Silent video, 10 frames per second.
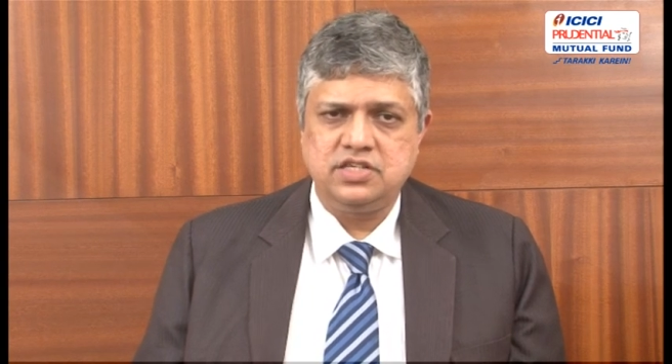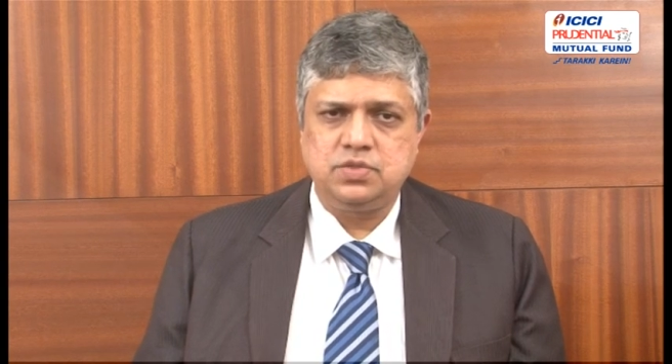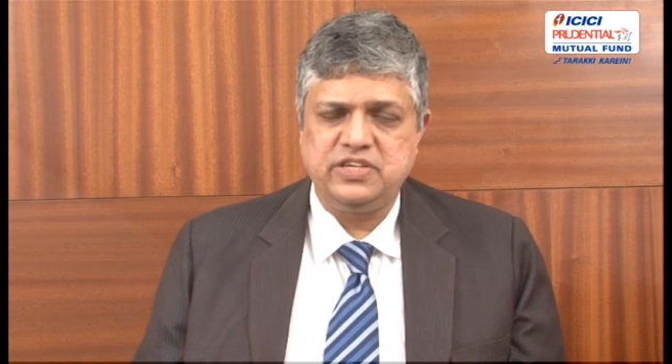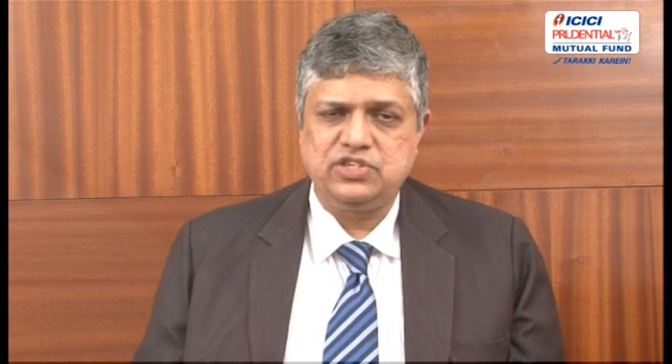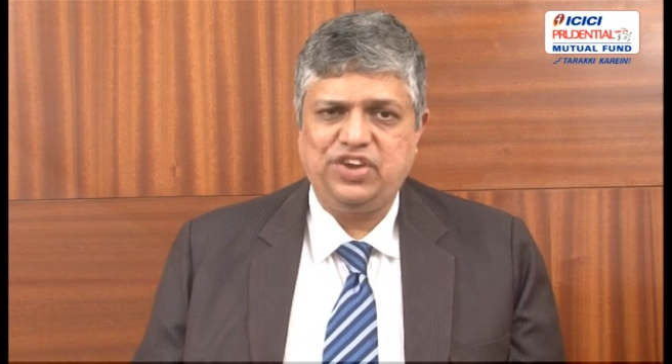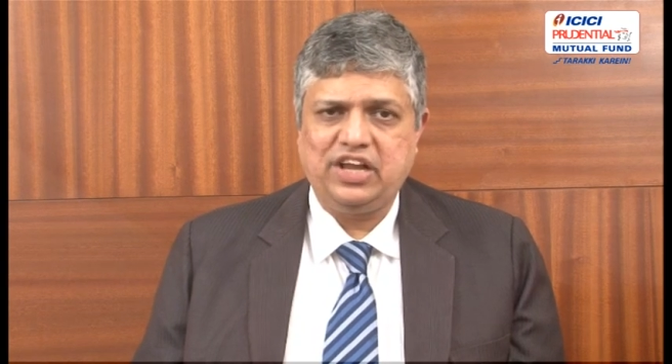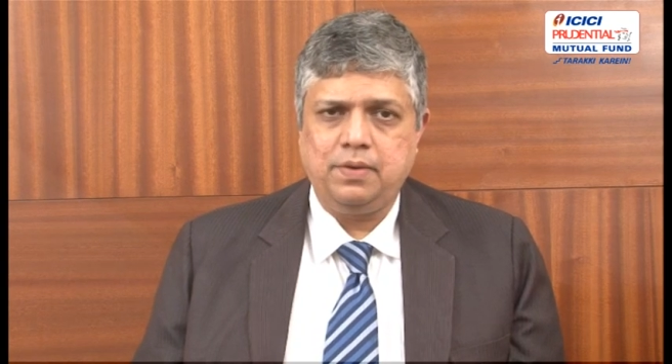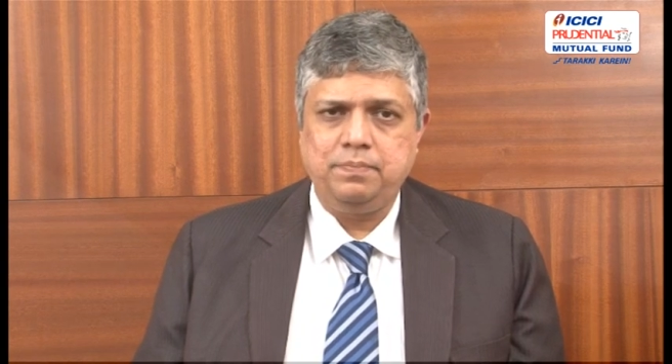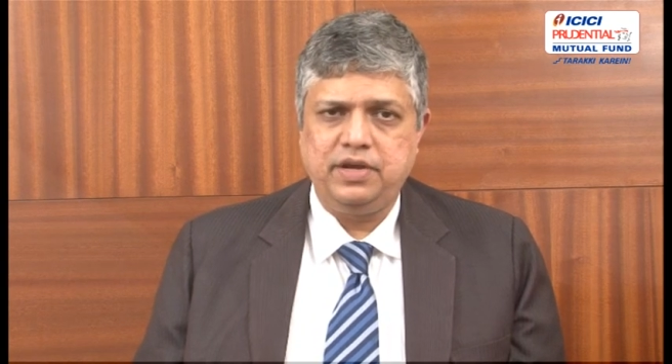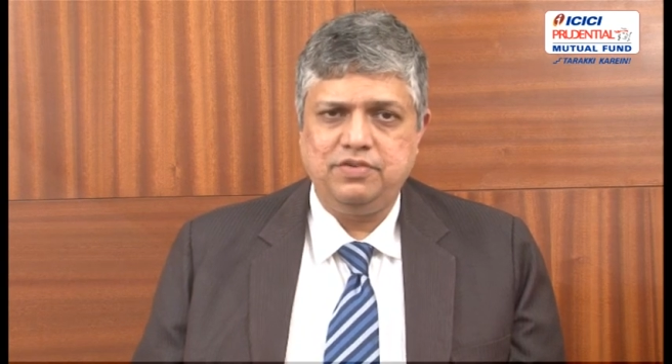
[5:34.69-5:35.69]
a specific
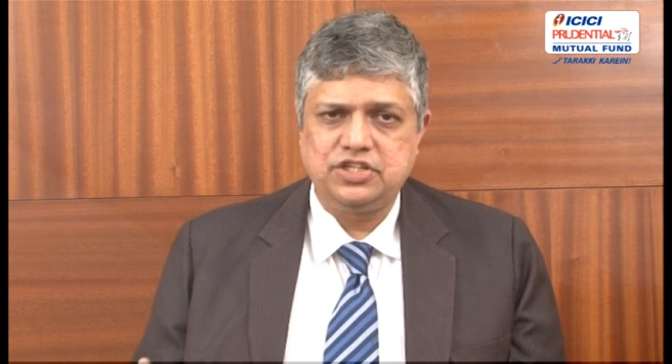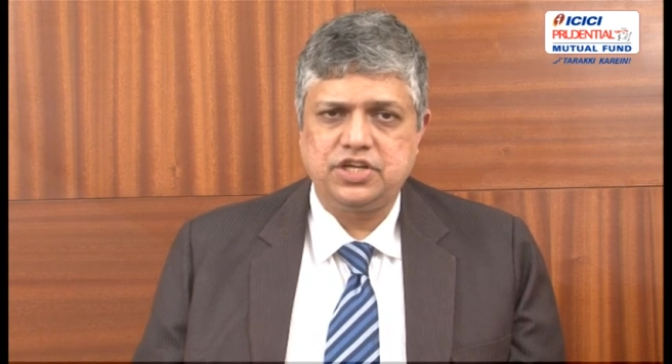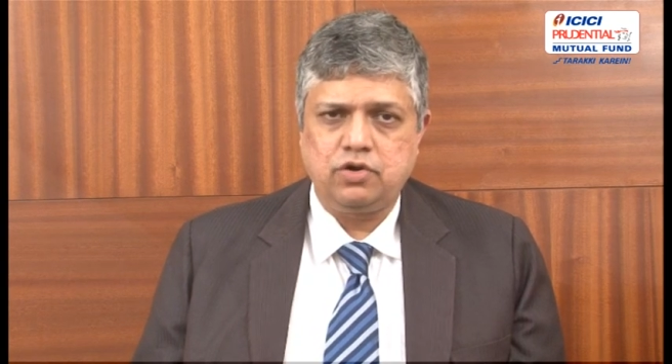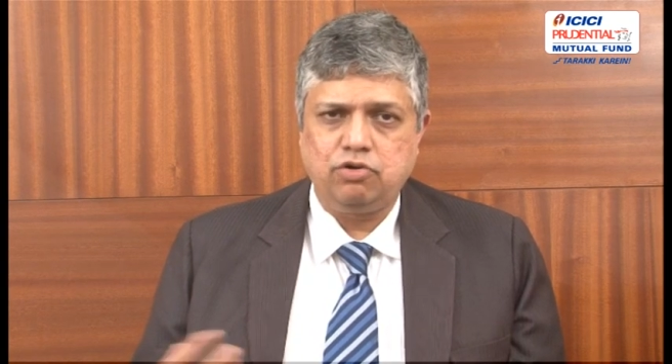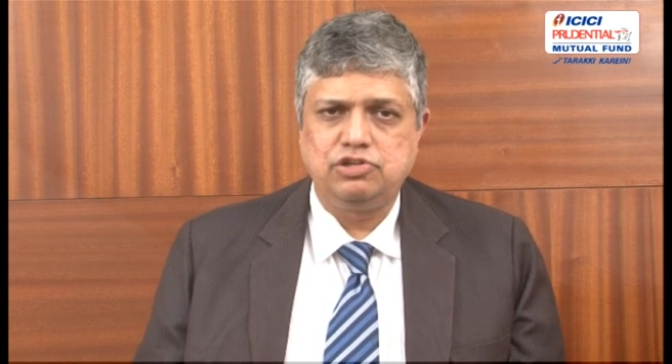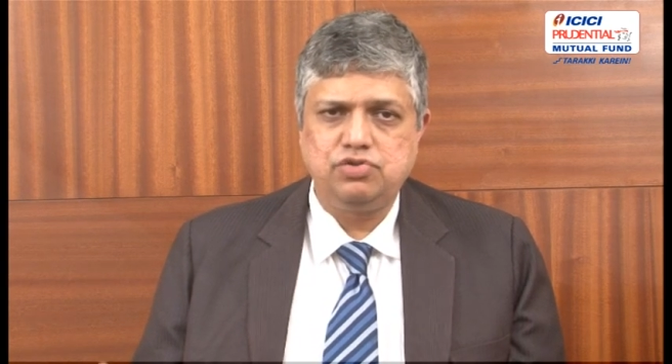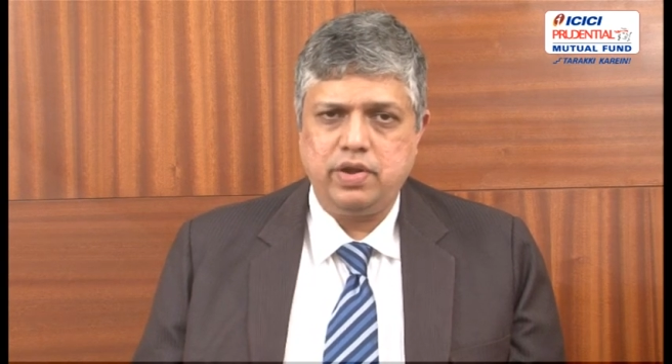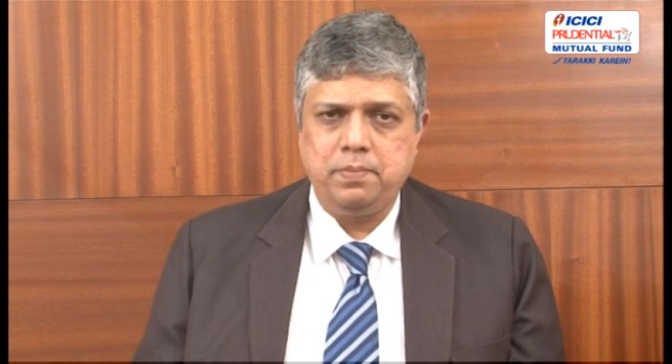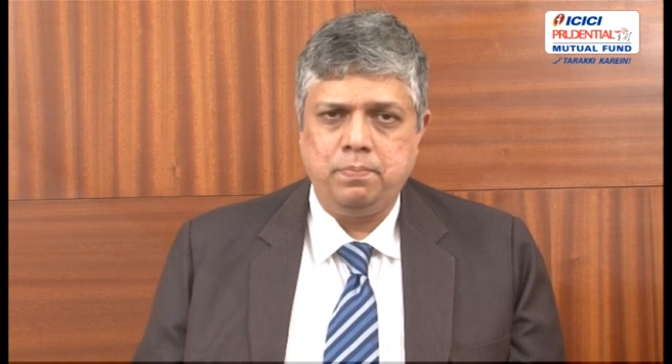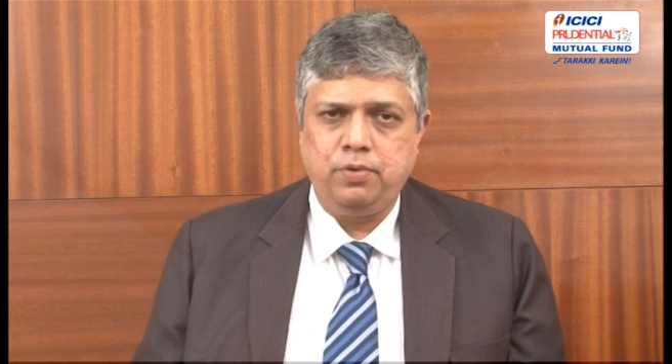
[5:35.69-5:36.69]
company which can also
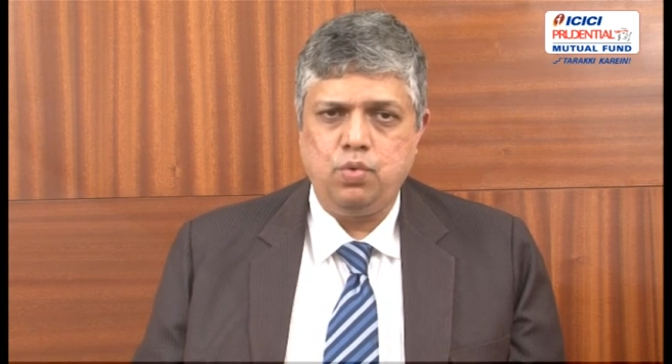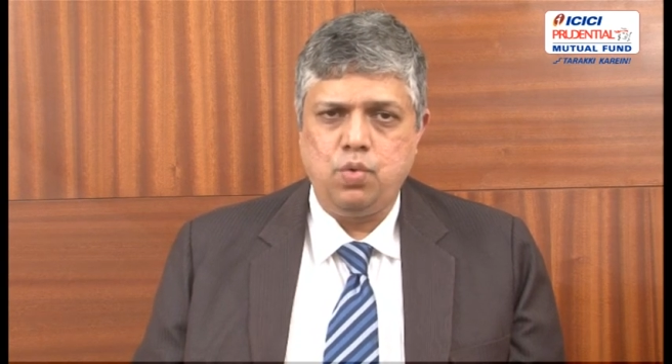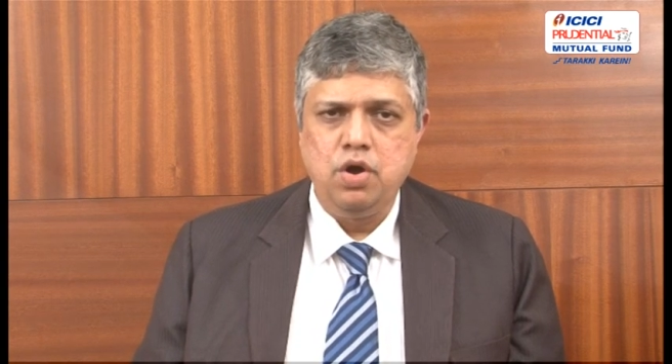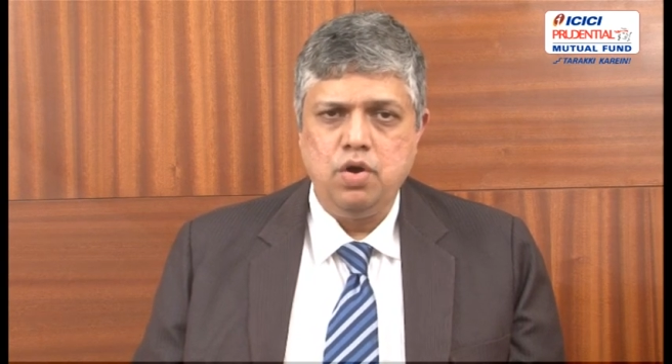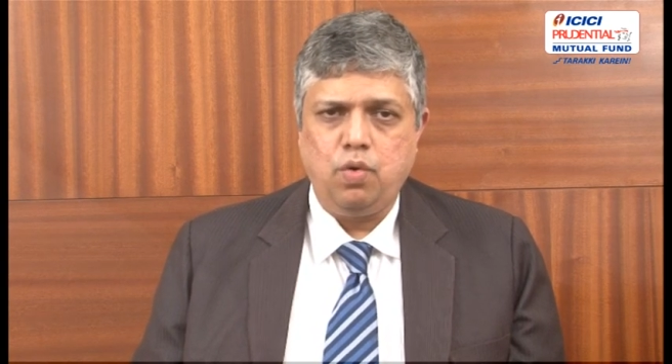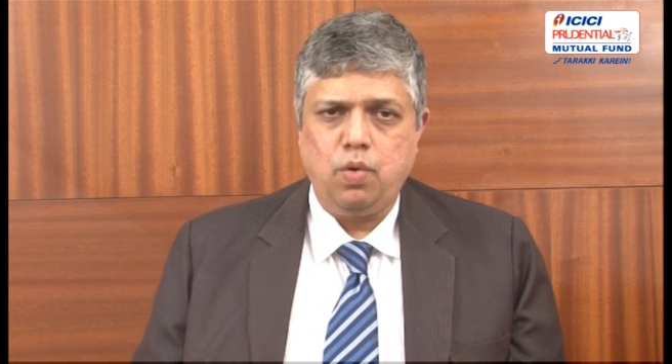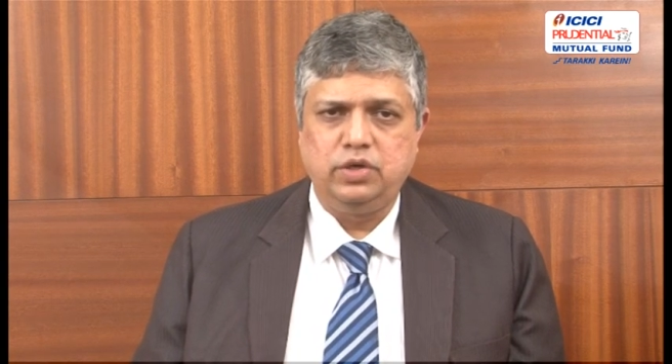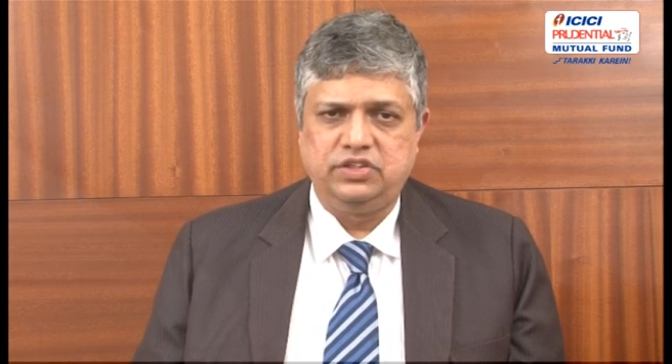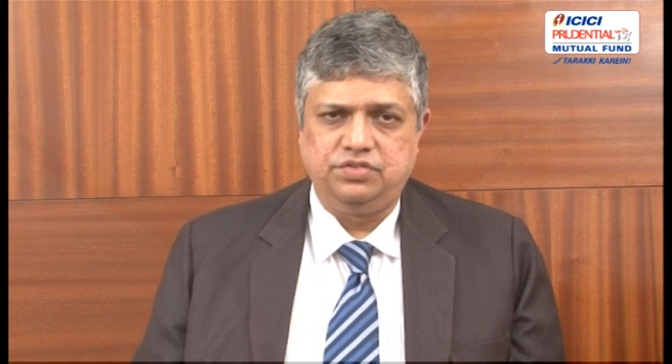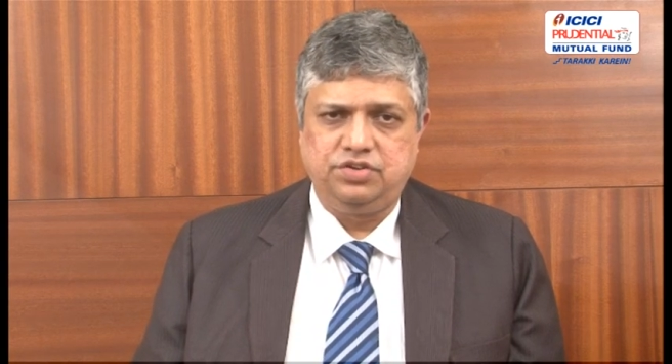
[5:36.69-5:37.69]
improve
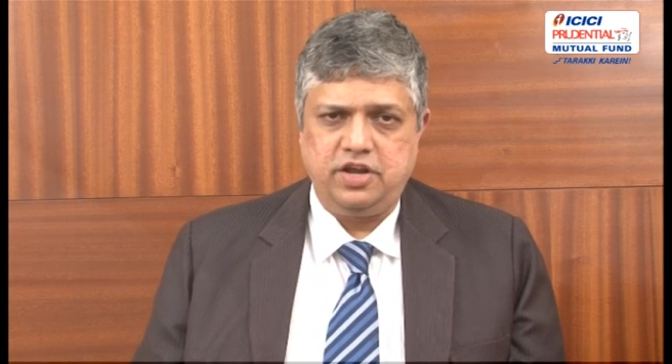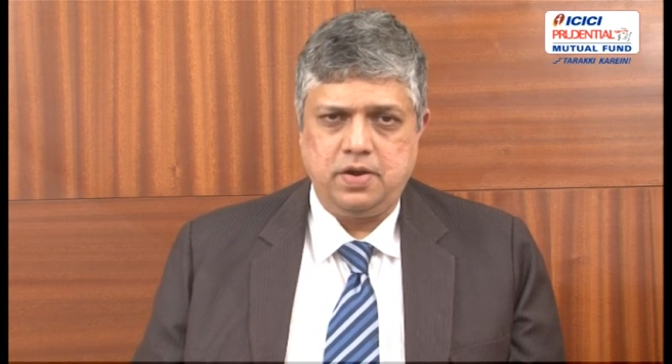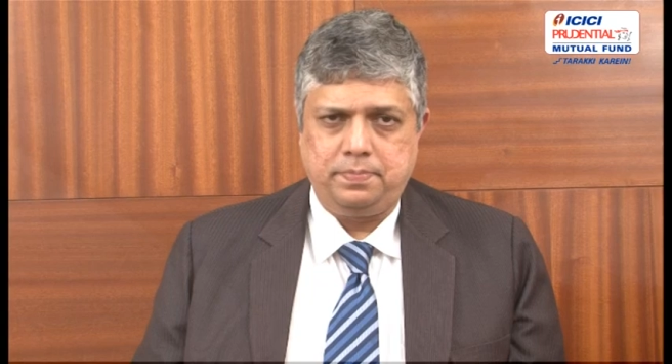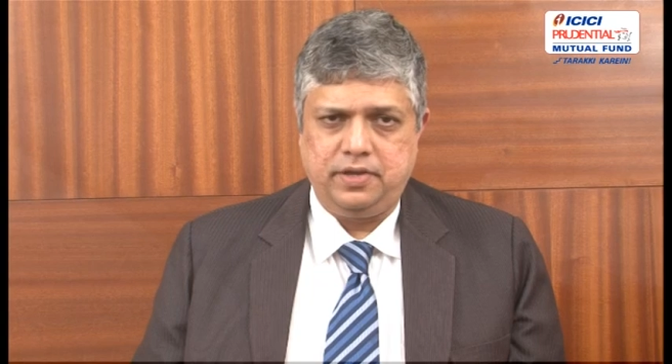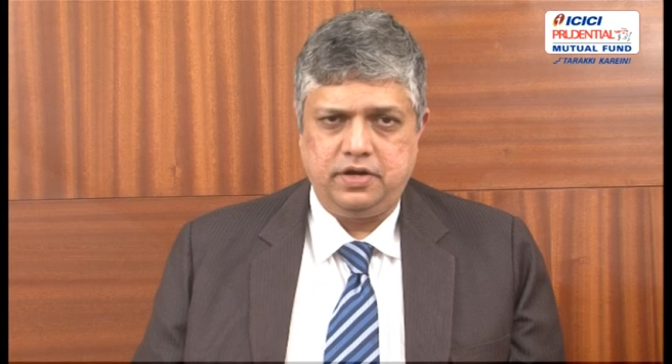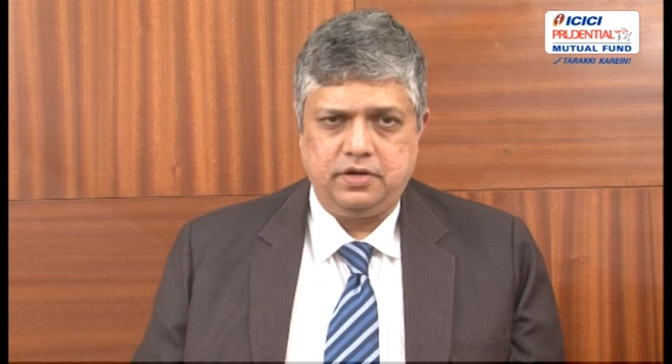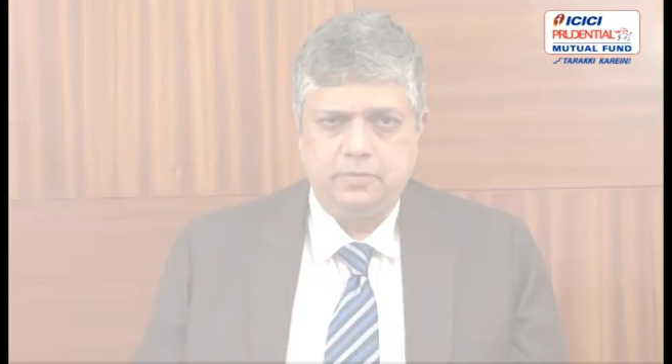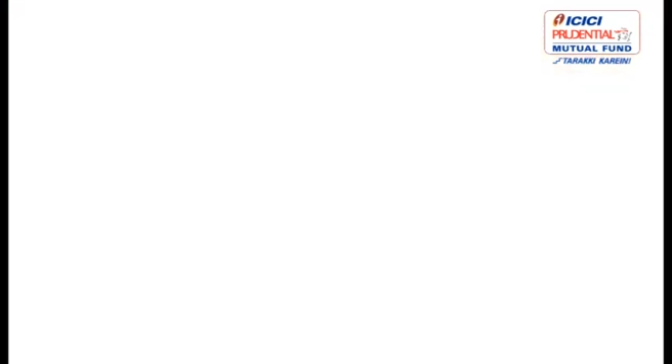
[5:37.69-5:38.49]
over the 3-year period.